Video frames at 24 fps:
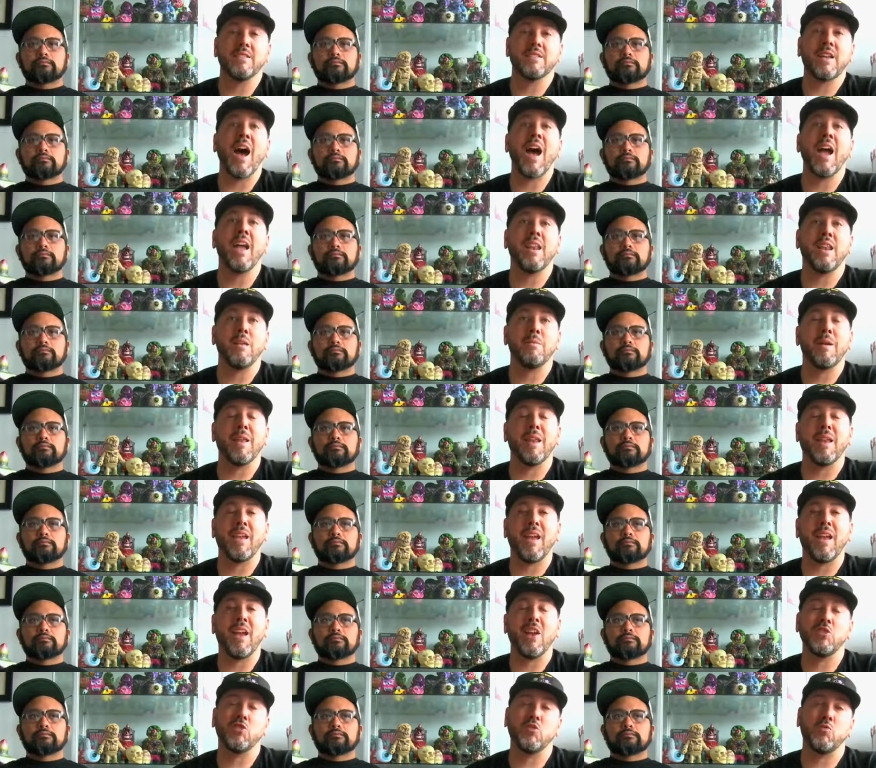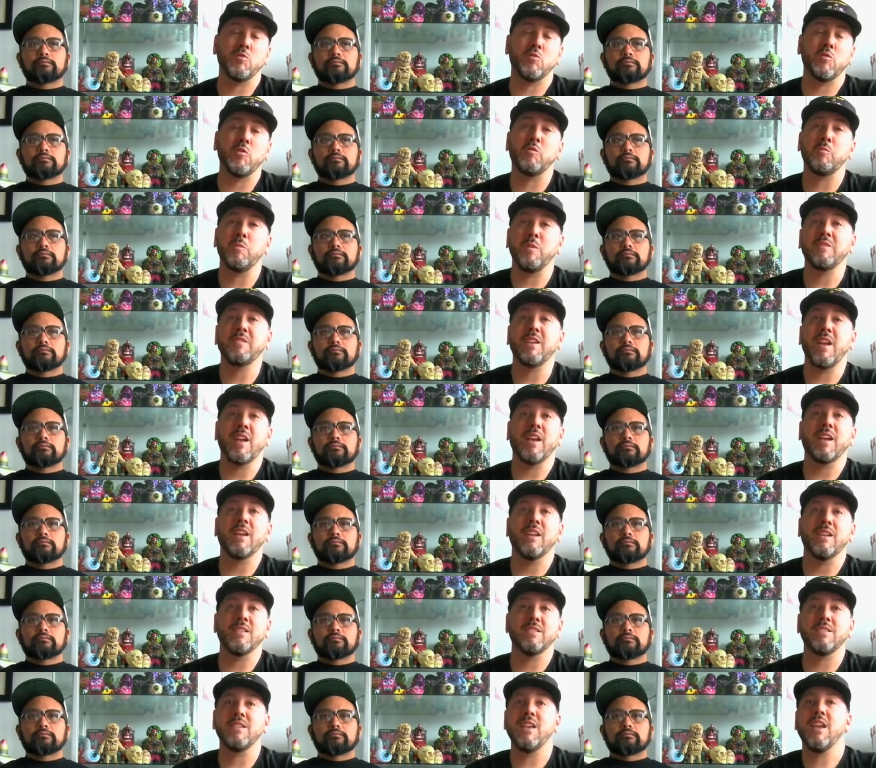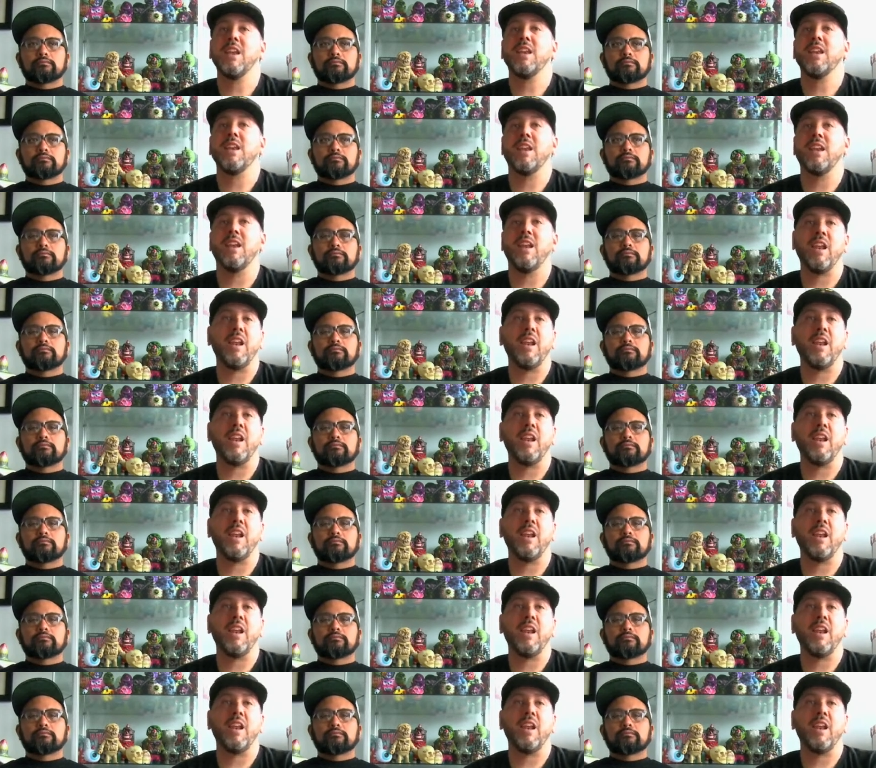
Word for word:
Speaker 1: anxiety medication was supposed to be taken as needed